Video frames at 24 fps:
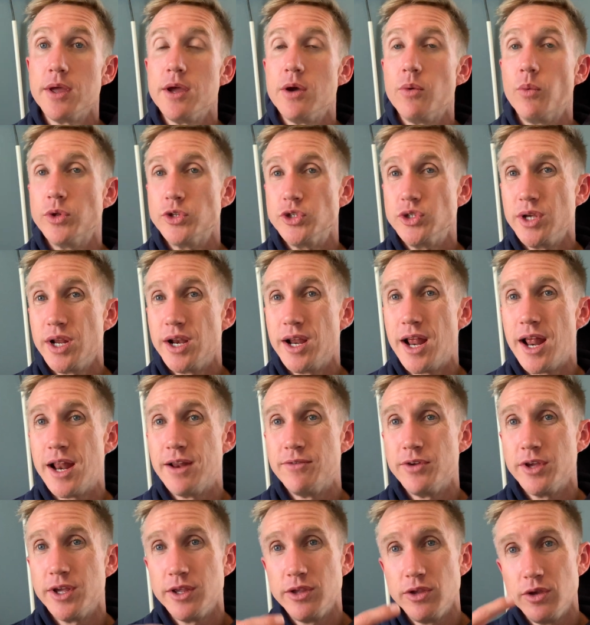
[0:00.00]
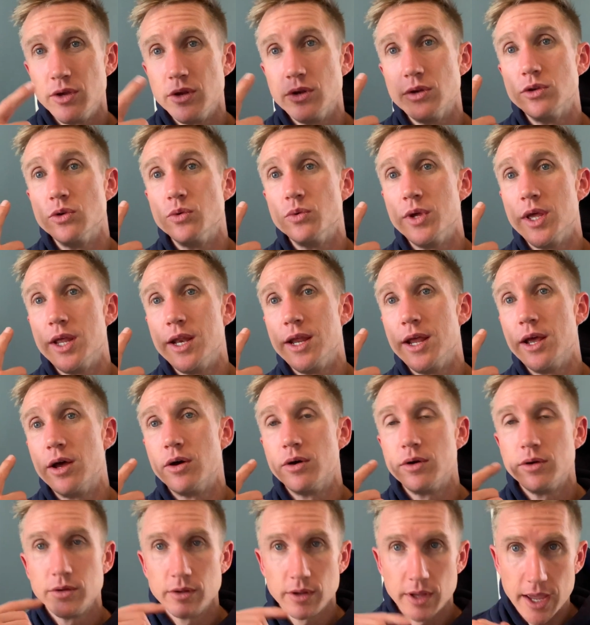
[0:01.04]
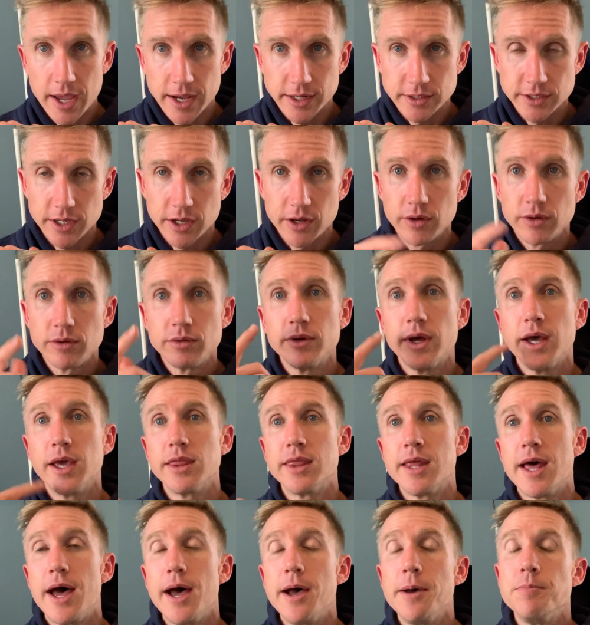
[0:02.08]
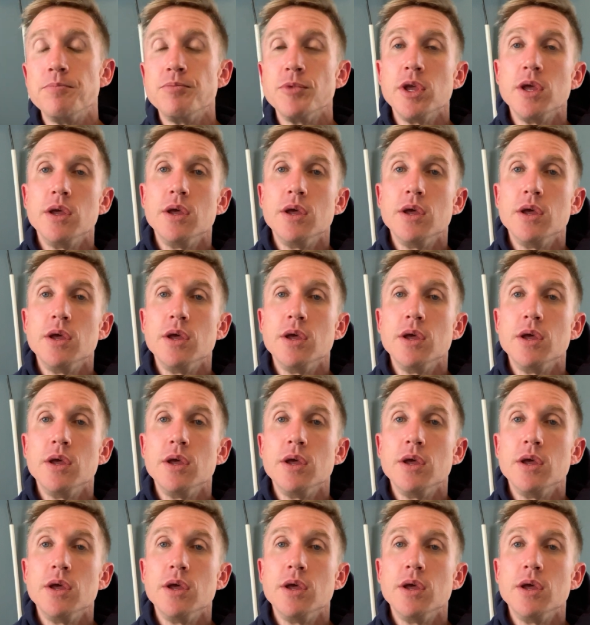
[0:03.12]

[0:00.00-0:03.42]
Once you get ahead of it, you can do inhale, exhale like that.